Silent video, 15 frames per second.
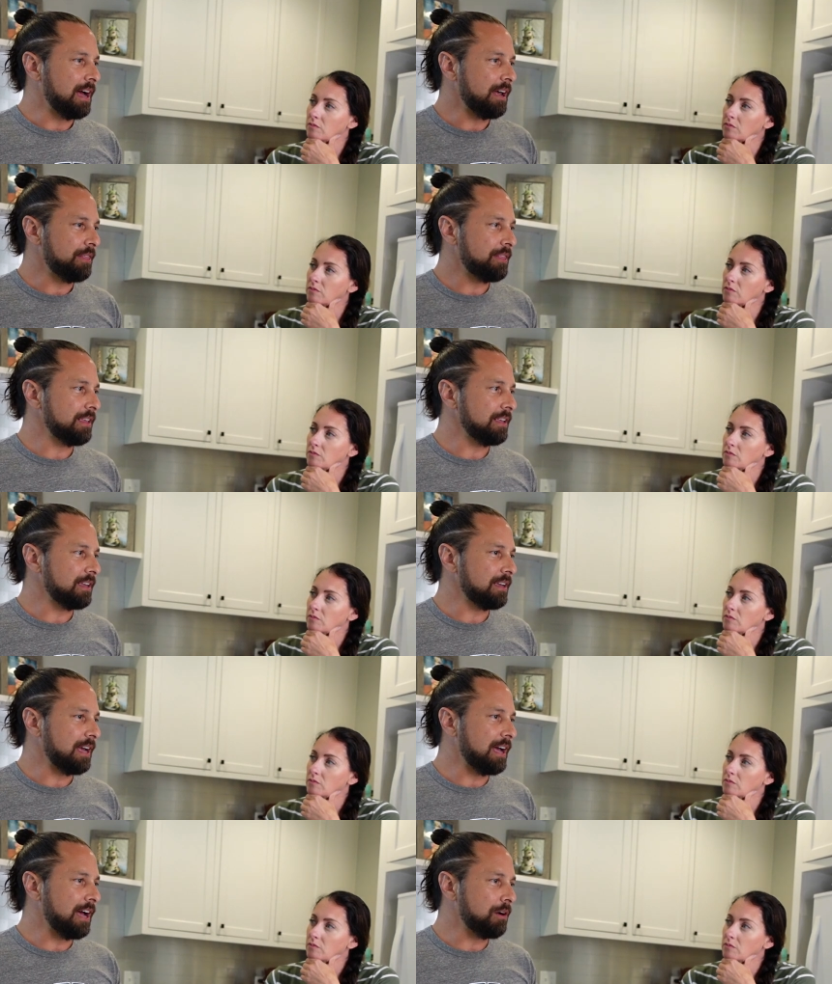Speaker 1: I think
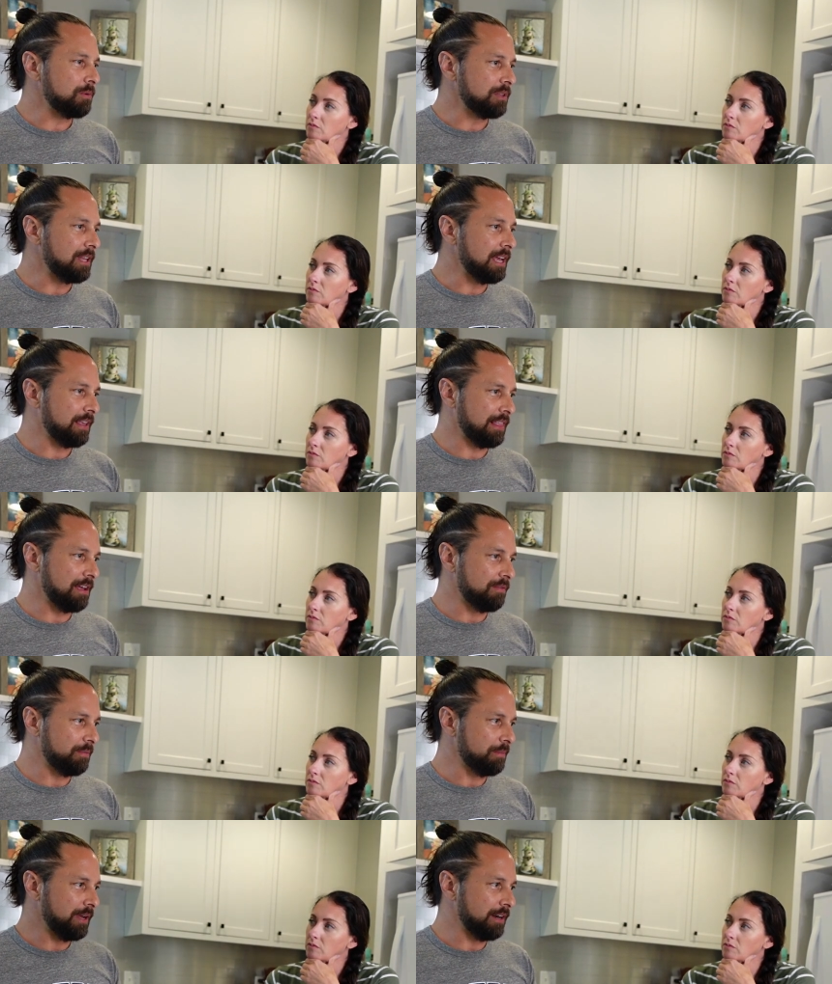I would like
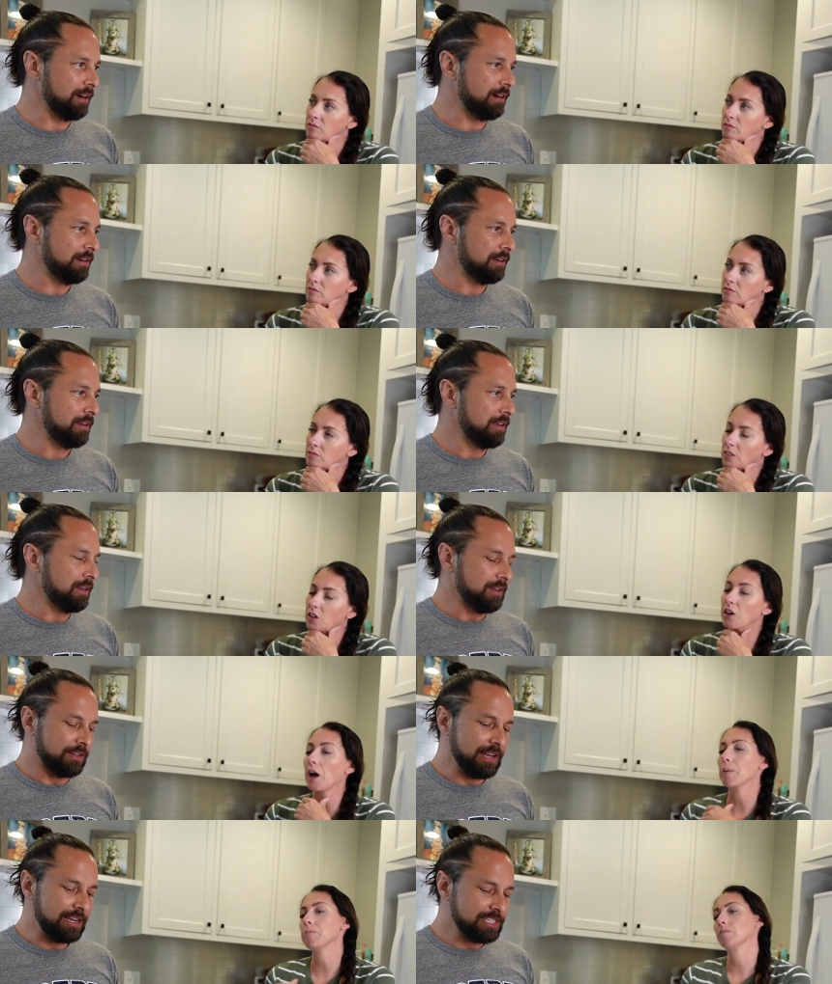that one better.
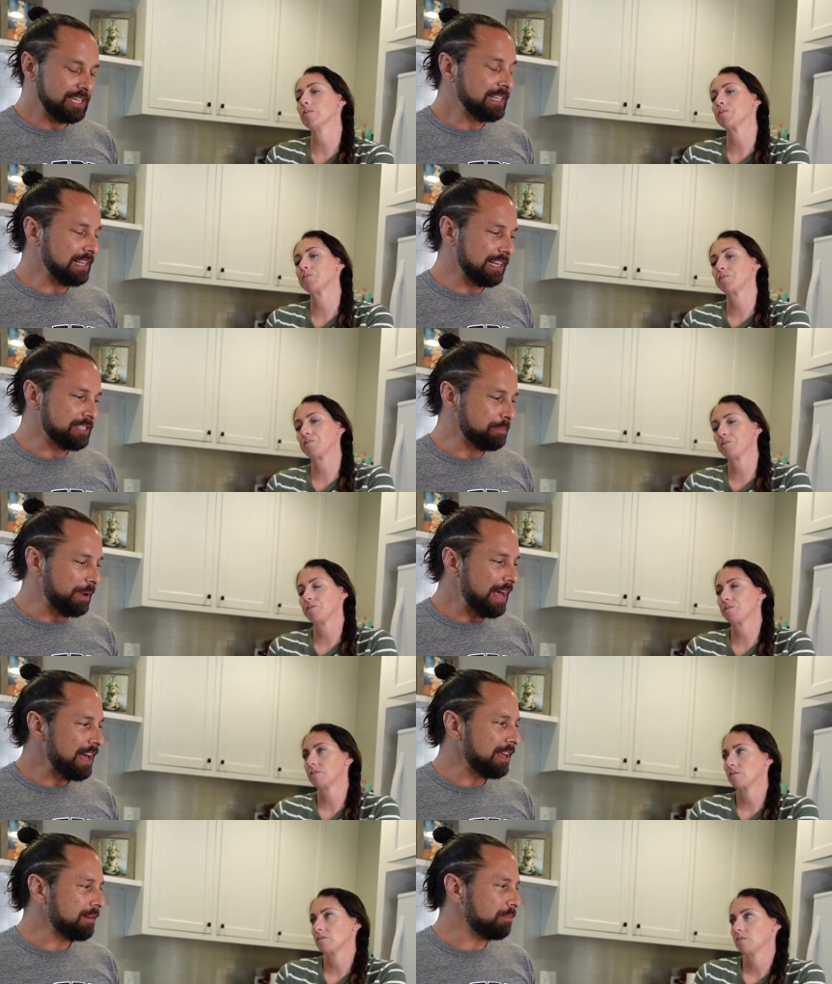Okay. Not saying that's
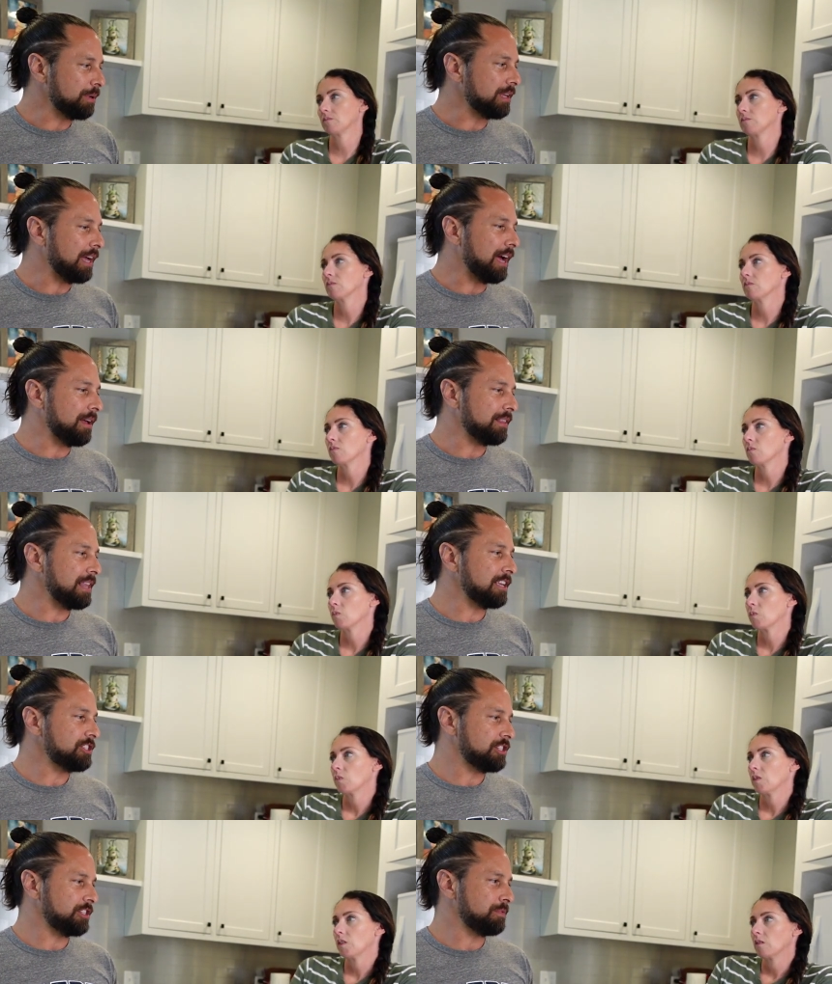bad, but I,
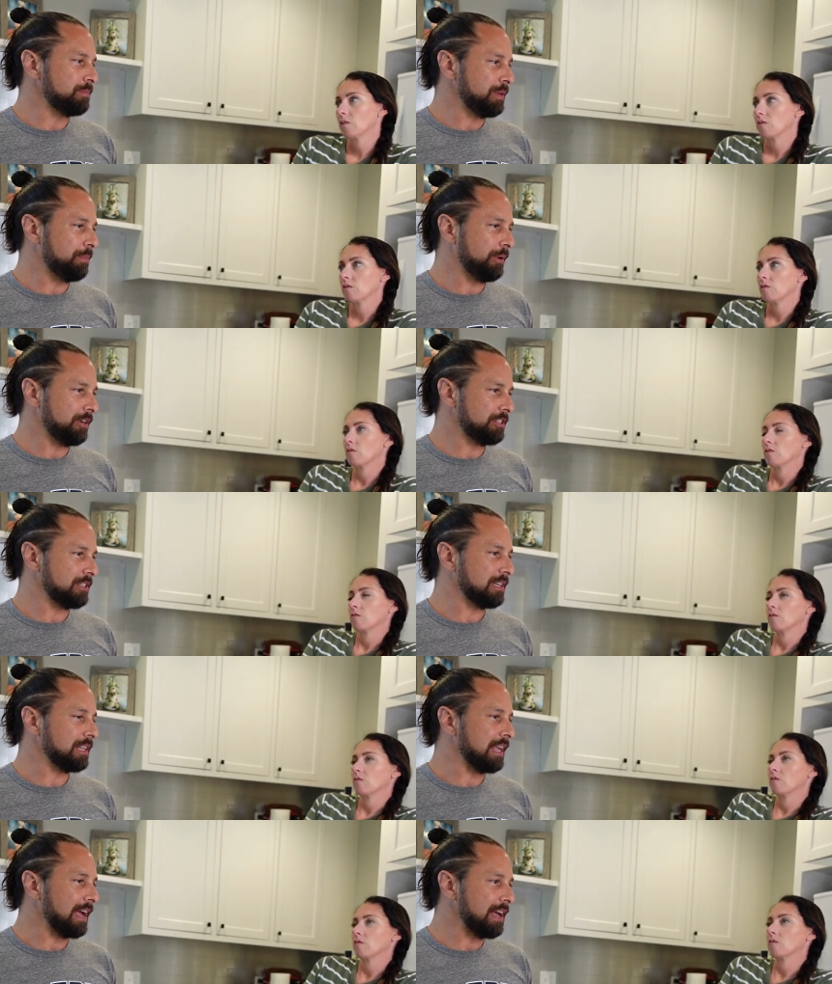that's just me
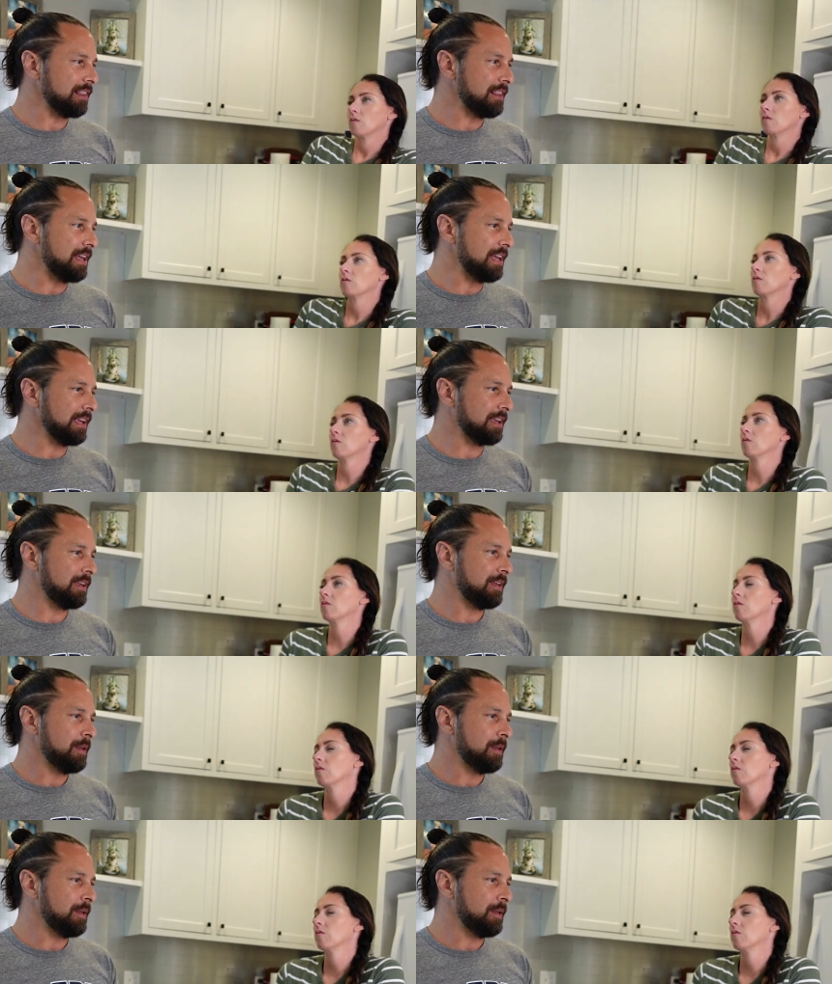personally. Like I like,